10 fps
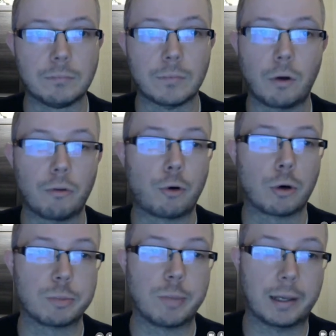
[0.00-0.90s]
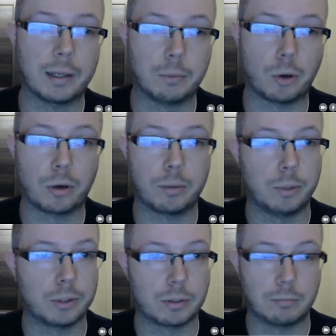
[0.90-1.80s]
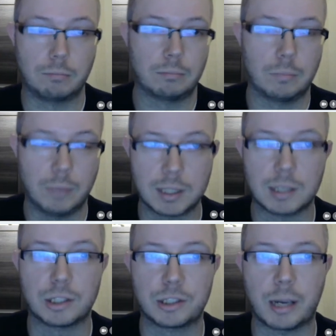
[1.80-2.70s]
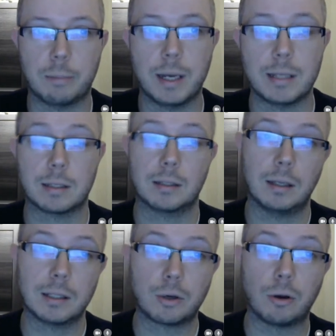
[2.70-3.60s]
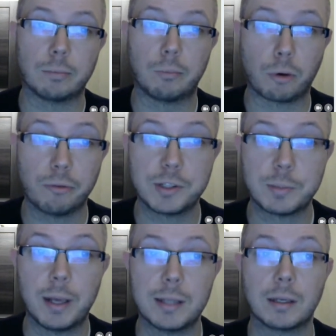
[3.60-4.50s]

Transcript: Of course, black can block, but this is checkmate. It's called Morphes mate.